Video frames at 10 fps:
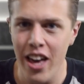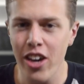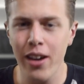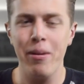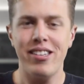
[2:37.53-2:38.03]

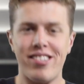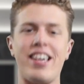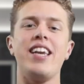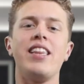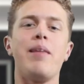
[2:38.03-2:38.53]
You could be
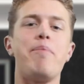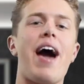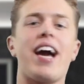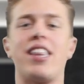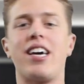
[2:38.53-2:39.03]
sitting in the
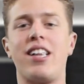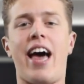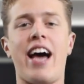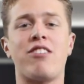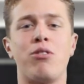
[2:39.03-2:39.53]
back of the
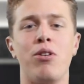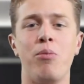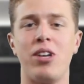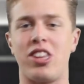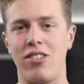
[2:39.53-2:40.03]

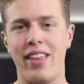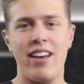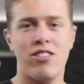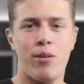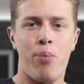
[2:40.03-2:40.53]
classroom with your
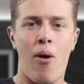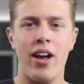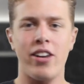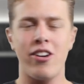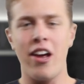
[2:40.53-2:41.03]
laser
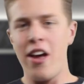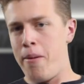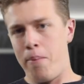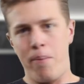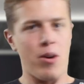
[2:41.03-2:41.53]
pointer,
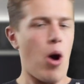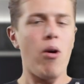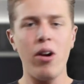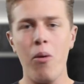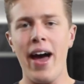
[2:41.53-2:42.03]

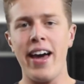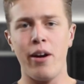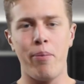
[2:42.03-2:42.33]
going away at your